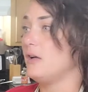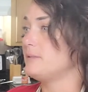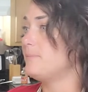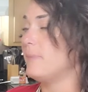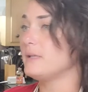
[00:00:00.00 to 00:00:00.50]

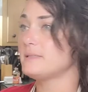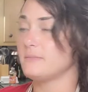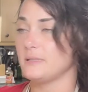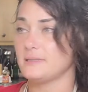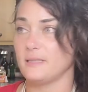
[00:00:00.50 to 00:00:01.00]
Months
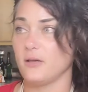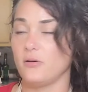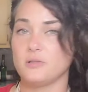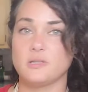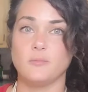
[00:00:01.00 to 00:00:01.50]
and months
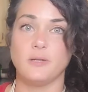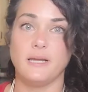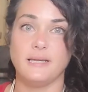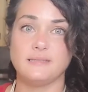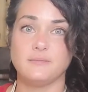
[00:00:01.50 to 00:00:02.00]
ago, someone
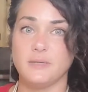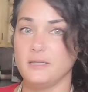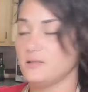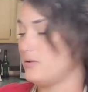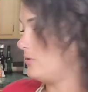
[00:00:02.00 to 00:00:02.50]
asked
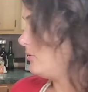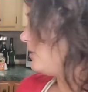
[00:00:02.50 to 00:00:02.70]
me to